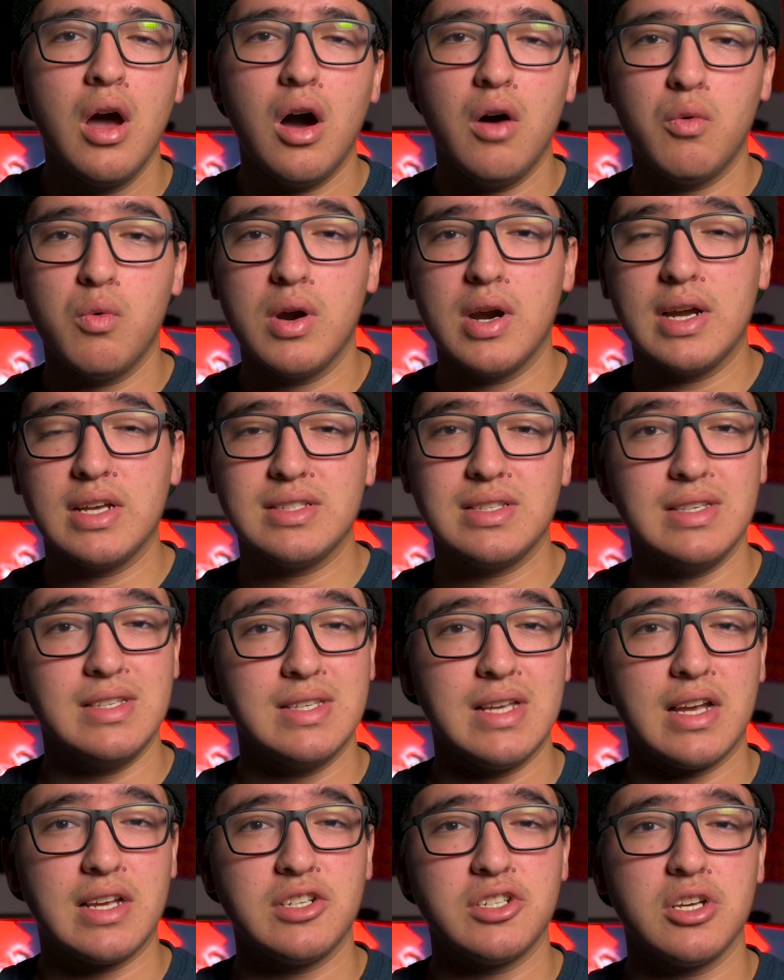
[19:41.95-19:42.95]
whereas the
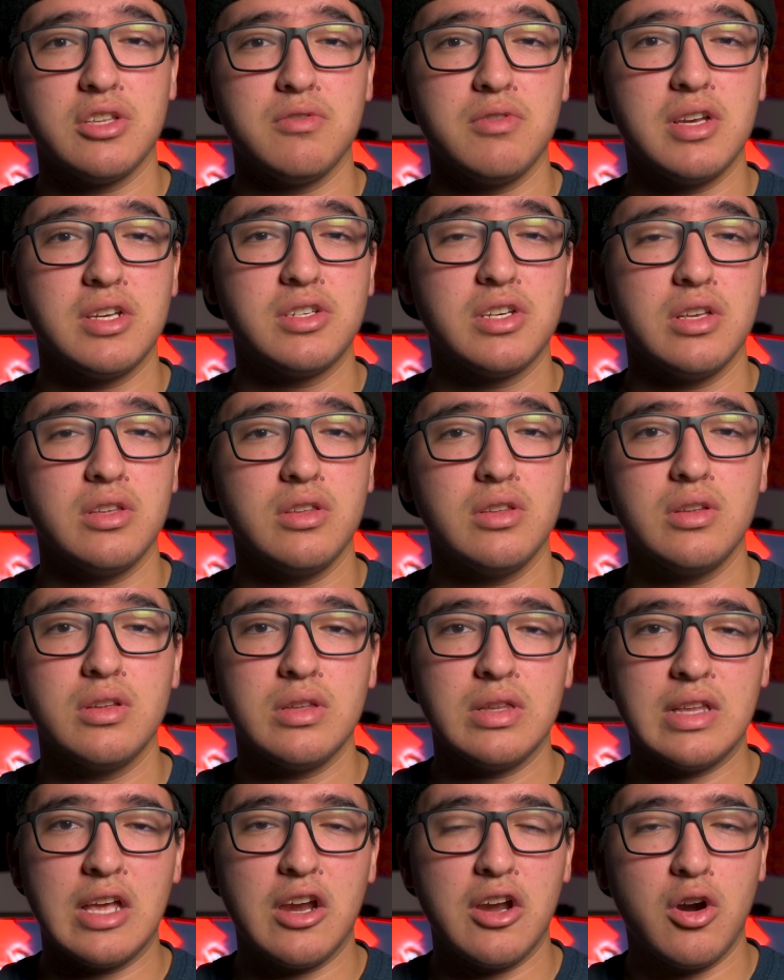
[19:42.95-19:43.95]
2nd generation,
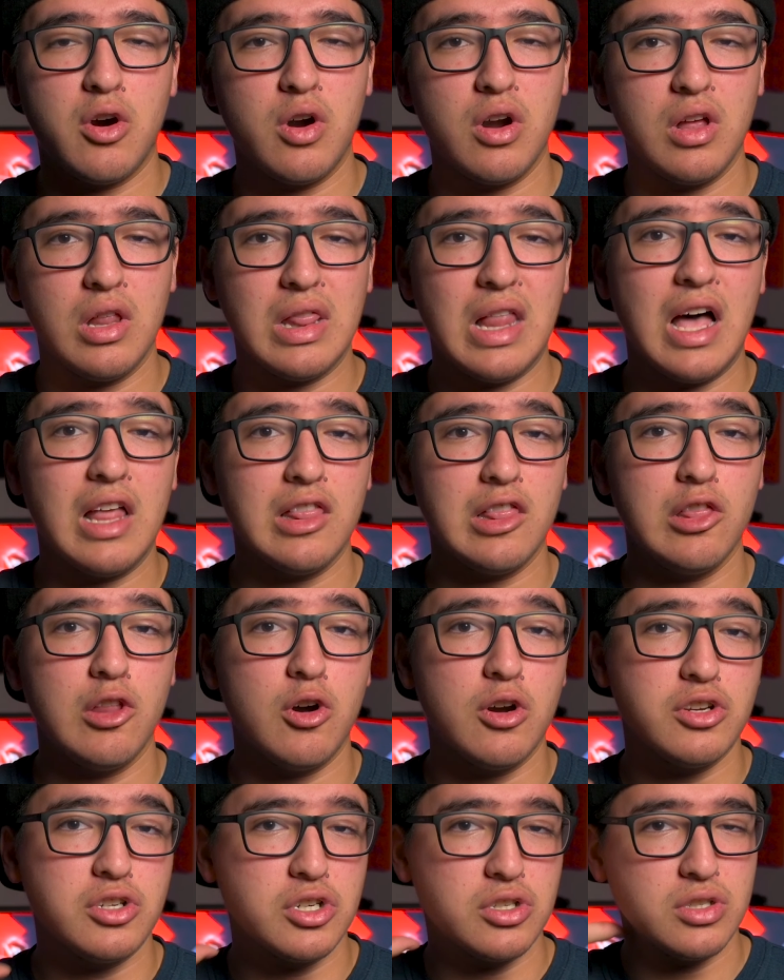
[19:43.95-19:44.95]
they are a lot
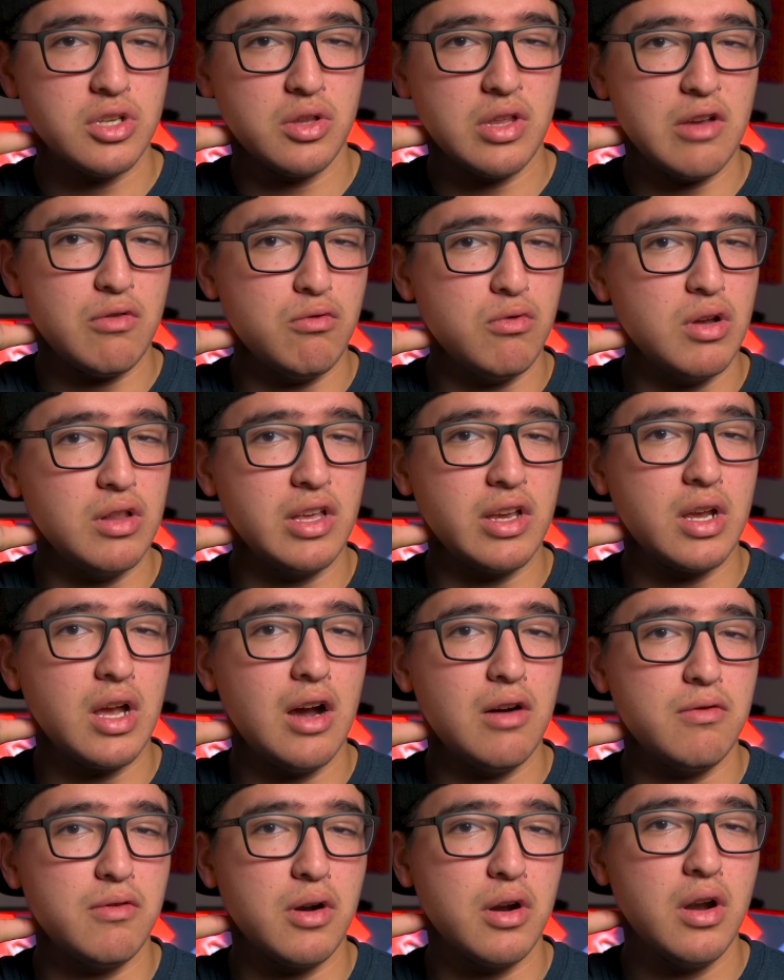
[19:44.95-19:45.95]
larger, so they really
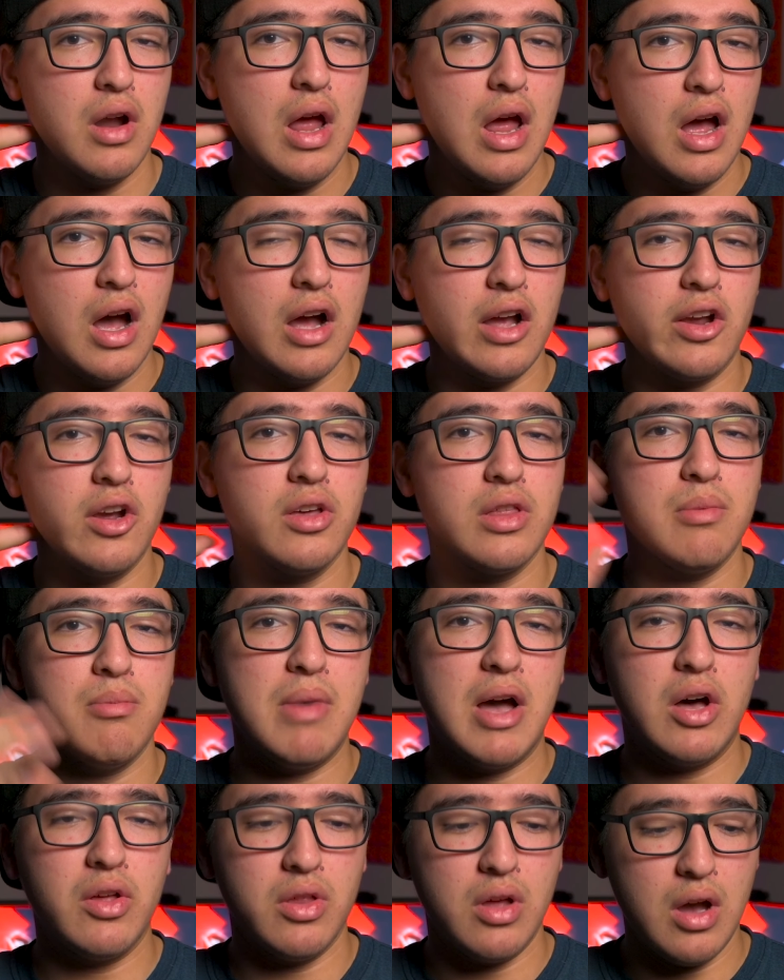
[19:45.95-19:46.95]
cover a good
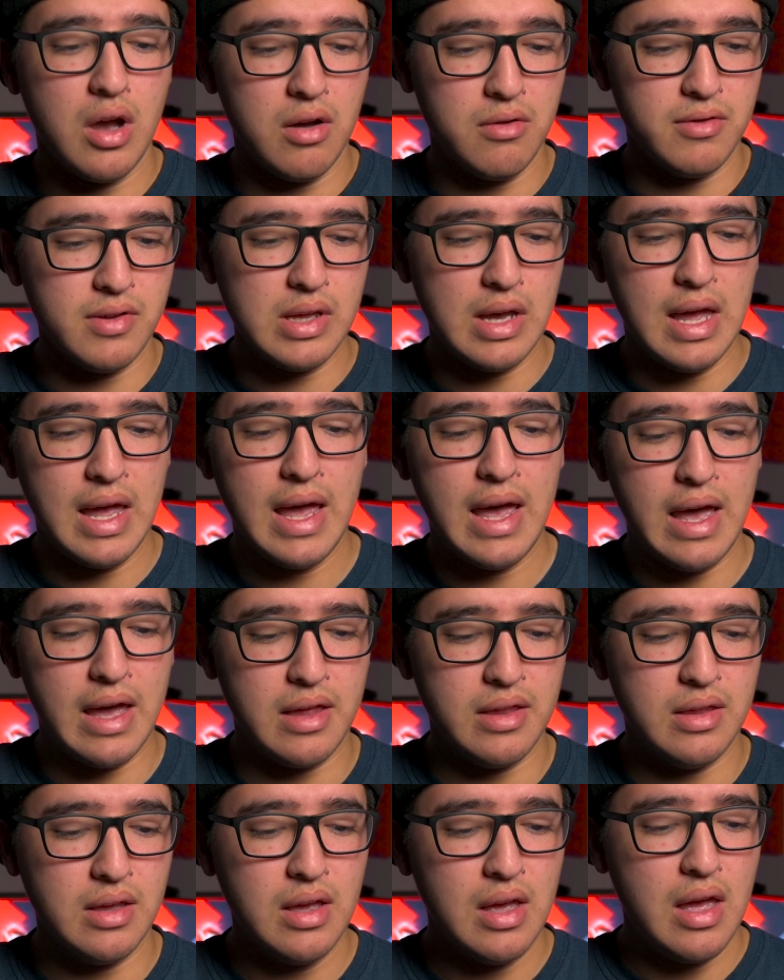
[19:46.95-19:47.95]
amount of the
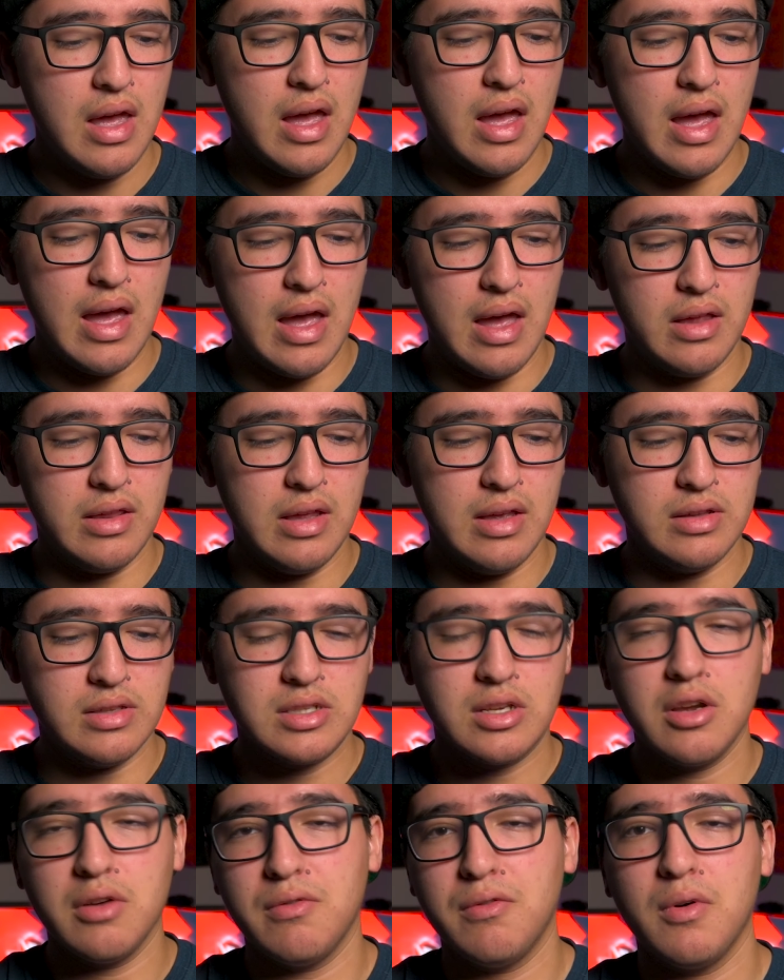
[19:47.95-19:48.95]
head, and
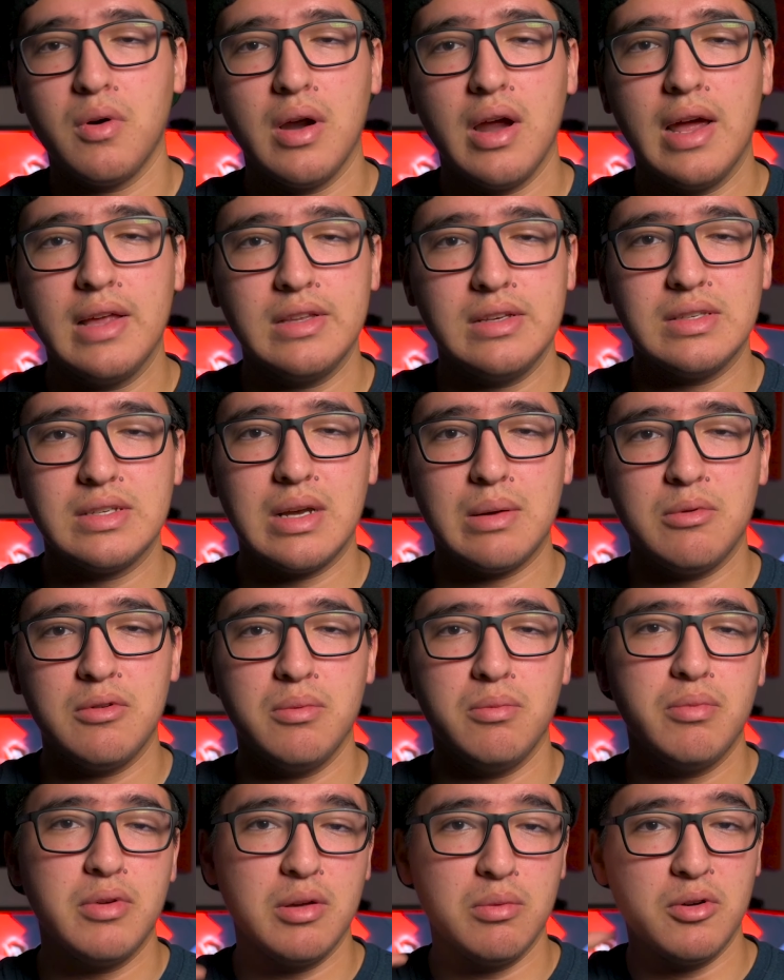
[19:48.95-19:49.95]
it's good for any type
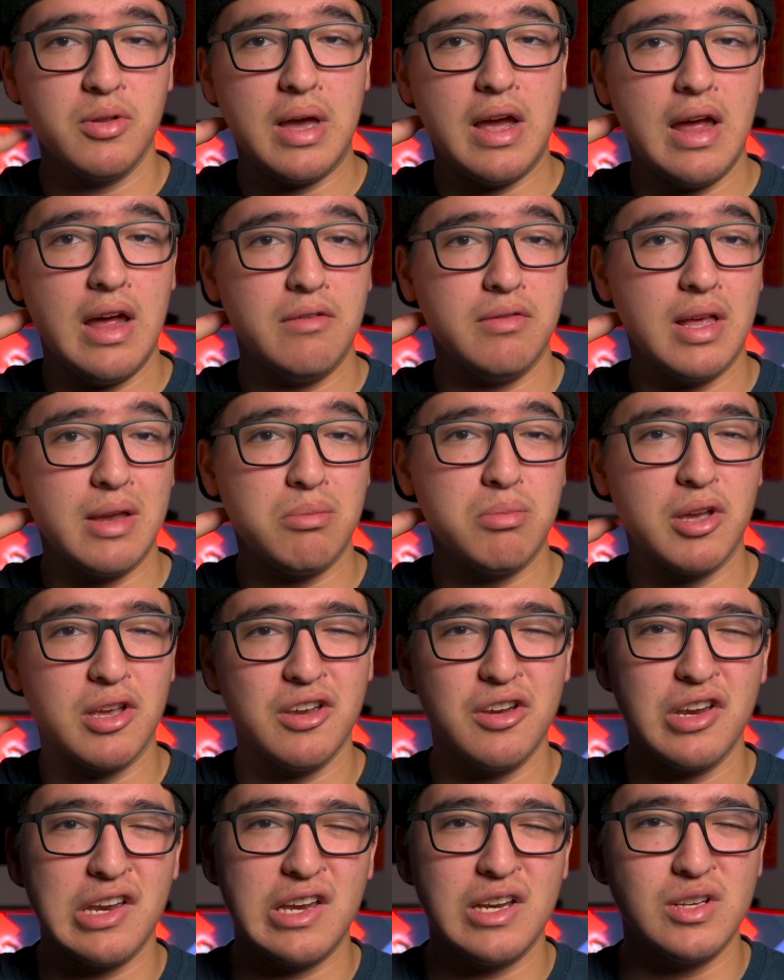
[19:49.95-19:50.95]
of people that have like
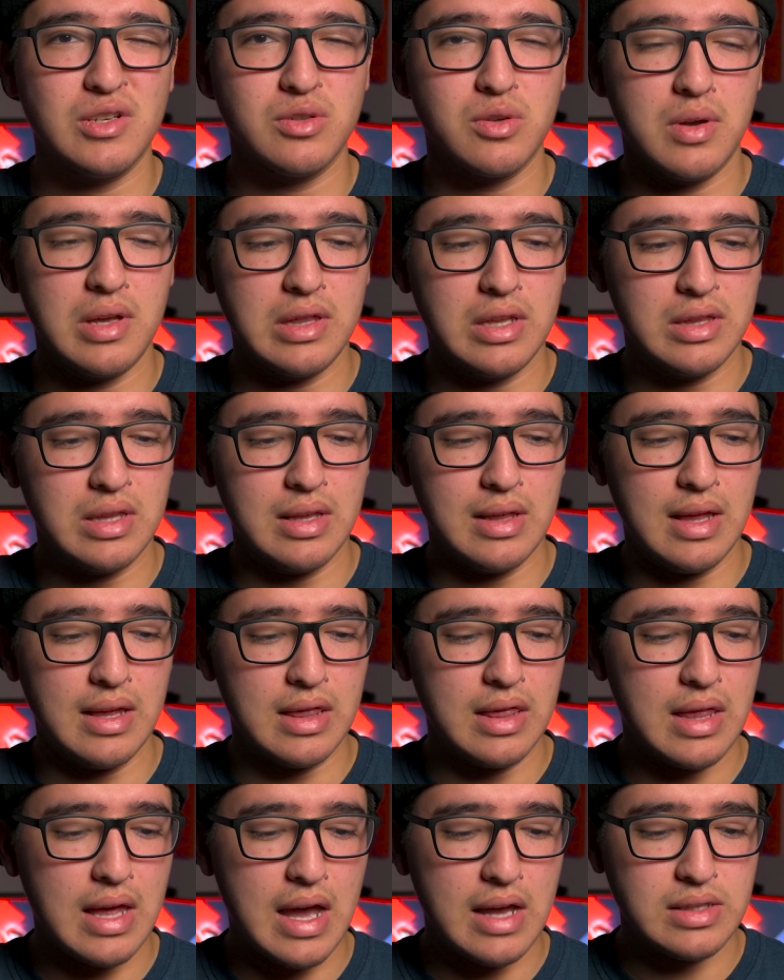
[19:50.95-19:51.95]
bigger ears or anything
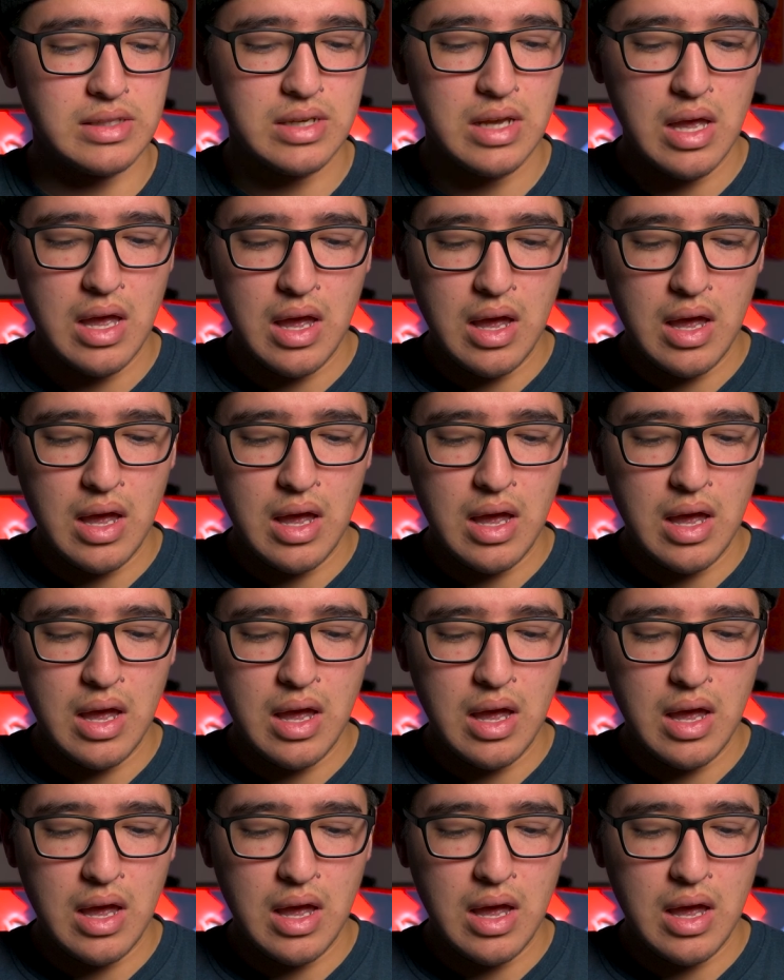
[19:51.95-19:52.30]
like that.